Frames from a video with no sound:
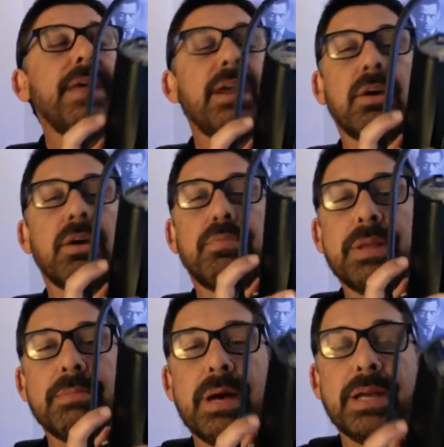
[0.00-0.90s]
are pretty
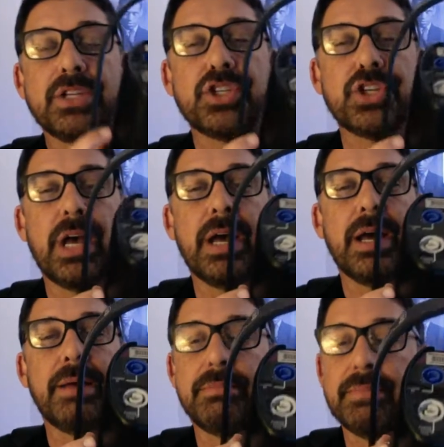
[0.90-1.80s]
much
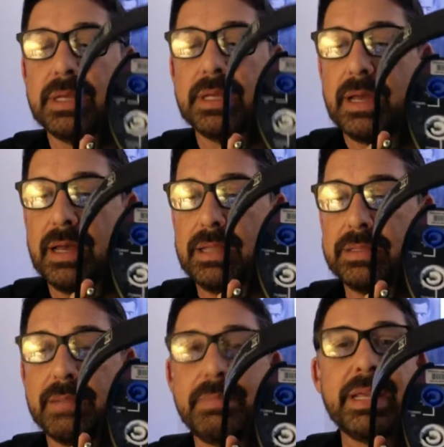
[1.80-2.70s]

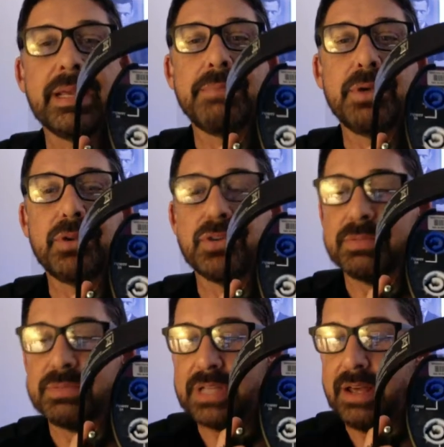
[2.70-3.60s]
little mini computers
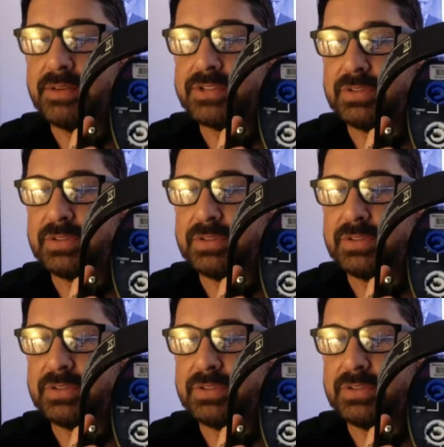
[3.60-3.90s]
themselves.